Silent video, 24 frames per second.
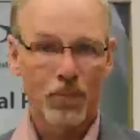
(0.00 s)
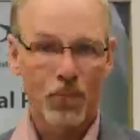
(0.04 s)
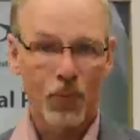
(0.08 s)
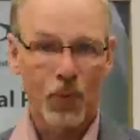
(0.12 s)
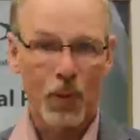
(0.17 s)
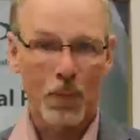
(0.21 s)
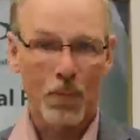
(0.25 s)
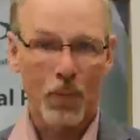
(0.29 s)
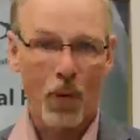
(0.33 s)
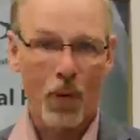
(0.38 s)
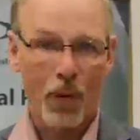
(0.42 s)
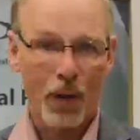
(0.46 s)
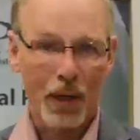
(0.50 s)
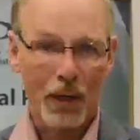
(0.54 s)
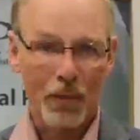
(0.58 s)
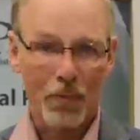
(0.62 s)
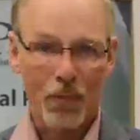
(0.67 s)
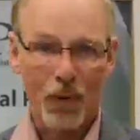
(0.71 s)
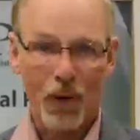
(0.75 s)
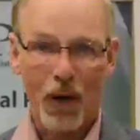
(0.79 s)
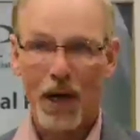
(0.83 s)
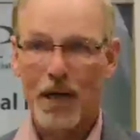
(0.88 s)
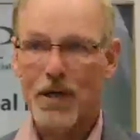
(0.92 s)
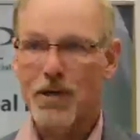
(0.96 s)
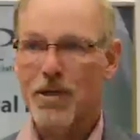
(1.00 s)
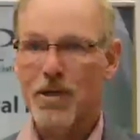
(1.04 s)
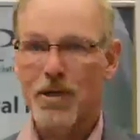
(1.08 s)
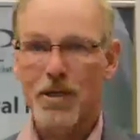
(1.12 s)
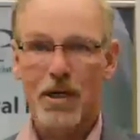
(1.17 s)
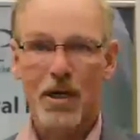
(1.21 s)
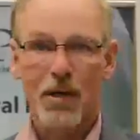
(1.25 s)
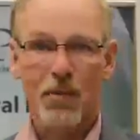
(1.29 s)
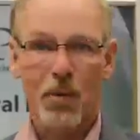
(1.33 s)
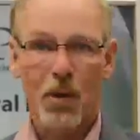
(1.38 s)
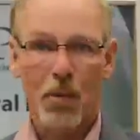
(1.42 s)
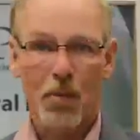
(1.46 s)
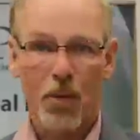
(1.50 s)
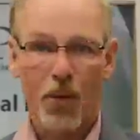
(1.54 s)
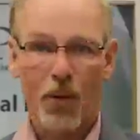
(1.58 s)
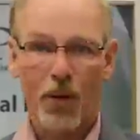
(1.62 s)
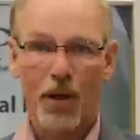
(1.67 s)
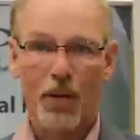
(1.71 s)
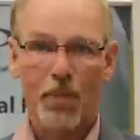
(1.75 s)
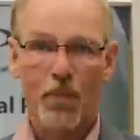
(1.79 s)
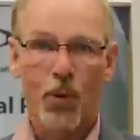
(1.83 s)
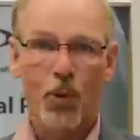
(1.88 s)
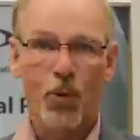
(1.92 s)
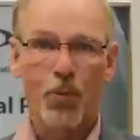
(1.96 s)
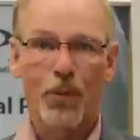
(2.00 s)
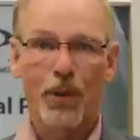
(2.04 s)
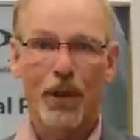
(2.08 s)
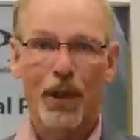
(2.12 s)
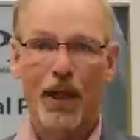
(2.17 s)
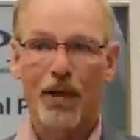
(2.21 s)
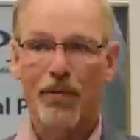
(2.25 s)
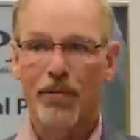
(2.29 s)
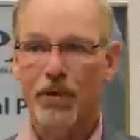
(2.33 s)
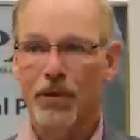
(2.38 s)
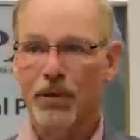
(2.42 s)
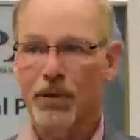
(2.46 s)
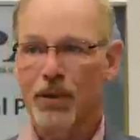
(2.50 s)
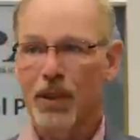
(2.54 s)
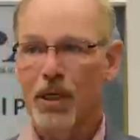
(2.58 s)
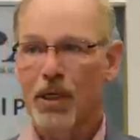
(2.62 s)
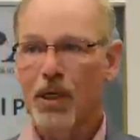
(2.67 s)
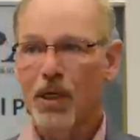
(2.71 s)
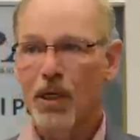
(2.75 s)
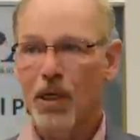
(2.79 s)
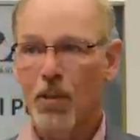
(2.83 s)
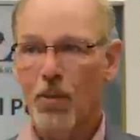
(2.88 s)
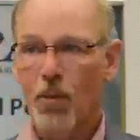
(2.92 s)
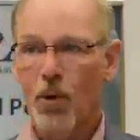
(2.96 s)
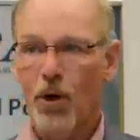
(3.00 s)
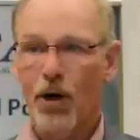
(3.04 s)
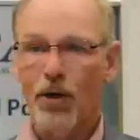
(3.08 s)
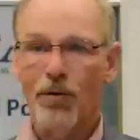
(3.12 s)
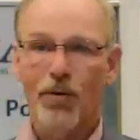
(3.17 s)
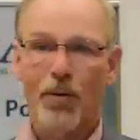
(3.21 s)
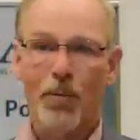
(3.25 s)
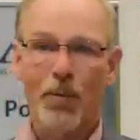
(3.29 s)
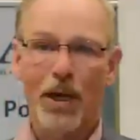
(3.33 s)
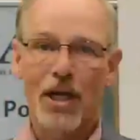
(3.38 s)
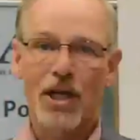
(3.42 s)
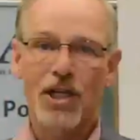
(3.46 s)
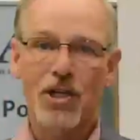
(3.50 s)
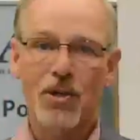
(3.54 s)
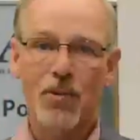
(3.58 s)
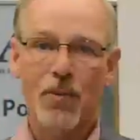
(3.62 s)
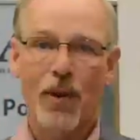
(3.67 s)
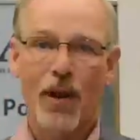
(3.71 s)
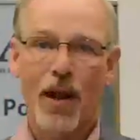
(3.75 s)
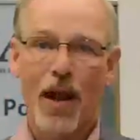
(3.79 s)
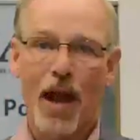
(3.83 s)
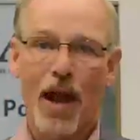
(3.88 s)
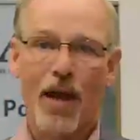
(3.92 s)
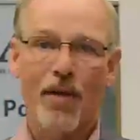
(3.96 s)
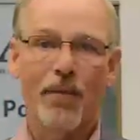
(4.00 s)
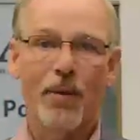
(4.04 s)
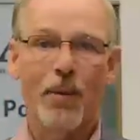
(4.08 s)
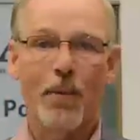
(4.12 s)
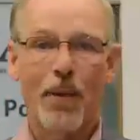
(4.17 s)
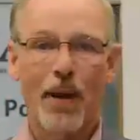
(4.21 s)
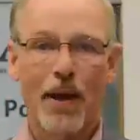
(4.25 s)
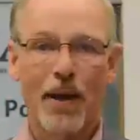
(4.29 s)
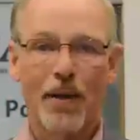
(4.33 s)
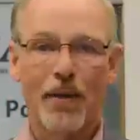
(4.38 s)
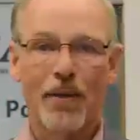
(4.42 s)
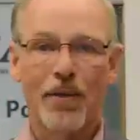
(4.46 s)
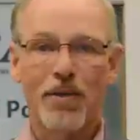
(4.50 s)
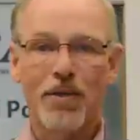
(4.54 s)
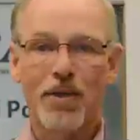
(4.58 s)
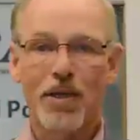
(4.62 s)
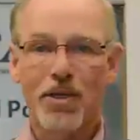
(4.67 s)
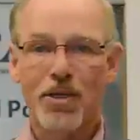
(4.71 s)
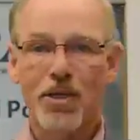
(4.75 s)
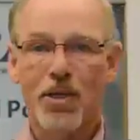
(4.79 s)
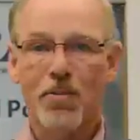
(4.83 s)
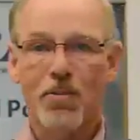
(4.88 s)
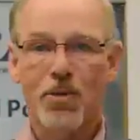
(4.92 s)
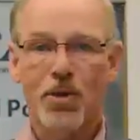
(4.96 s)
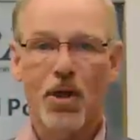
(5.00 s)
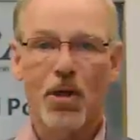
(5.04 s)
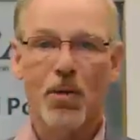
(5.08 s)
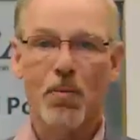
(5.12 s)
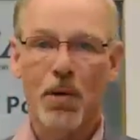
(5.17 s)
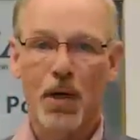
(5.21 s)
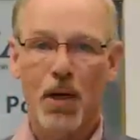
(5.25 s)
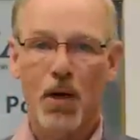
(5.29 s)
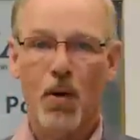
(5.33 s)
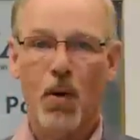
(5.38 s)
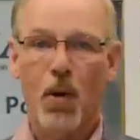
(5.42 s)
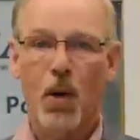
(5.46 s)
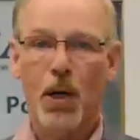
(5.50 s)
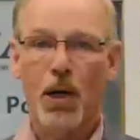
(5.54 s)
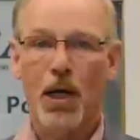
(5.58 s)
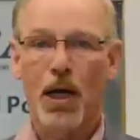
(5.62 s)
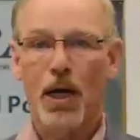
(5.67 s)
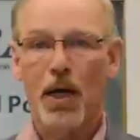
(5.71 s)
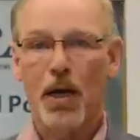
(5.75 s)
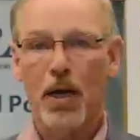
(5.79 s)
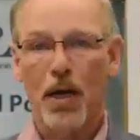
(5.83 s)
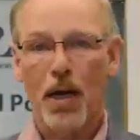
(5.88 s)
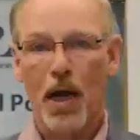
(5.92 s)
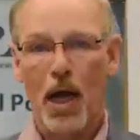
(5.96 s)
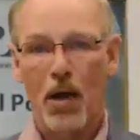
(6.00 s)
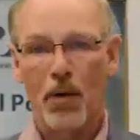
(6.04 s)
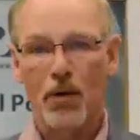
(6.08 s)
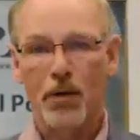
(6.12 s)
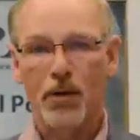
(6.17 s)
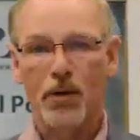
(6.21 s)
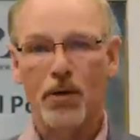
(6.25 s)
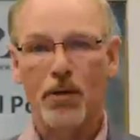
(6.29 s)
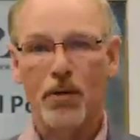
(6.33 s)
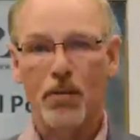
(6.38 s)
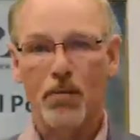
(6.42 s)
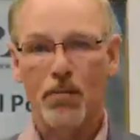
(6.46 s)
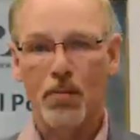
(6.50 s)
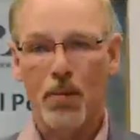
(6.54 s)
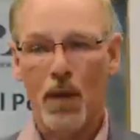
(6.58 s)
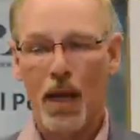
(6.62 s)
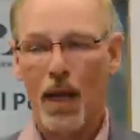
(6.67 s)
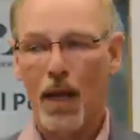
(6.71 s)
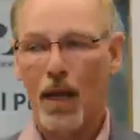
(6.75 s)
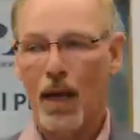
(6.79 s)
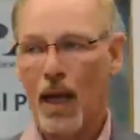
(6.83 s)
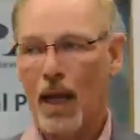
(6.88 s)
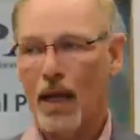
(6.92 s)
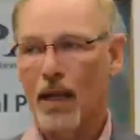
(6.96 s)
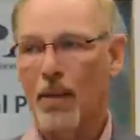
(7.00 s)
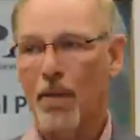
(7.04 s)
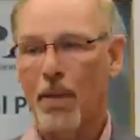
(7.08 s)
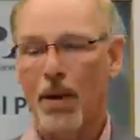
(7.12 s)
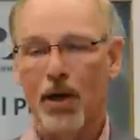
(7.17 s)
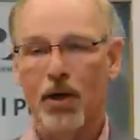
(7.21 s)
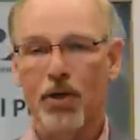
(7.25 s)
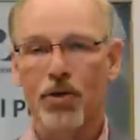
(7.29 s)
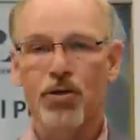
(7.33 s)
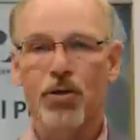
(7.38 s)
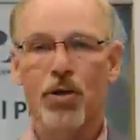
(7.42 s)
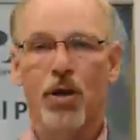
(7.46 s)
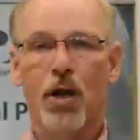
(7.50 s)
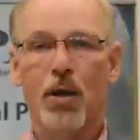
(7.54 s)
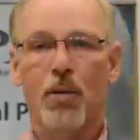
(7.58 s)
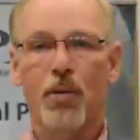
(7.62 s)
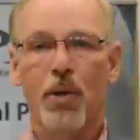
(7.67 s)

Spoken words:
reporting prices, and reporting movement levels. The more information we have, the better the system's going to be coordinated out, and the better it's going to